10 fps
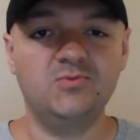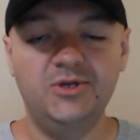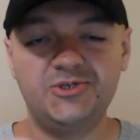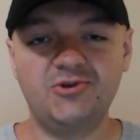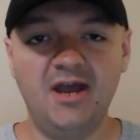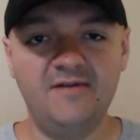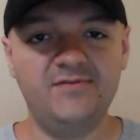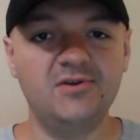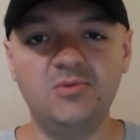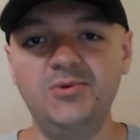witchcraft in
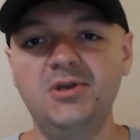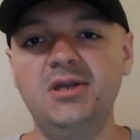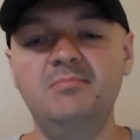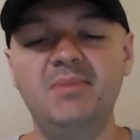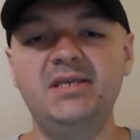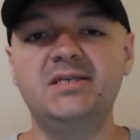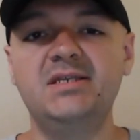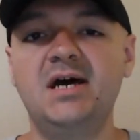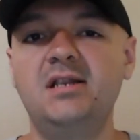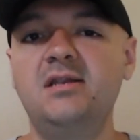their community based
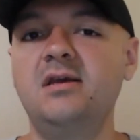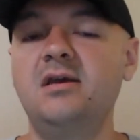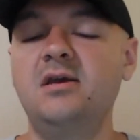on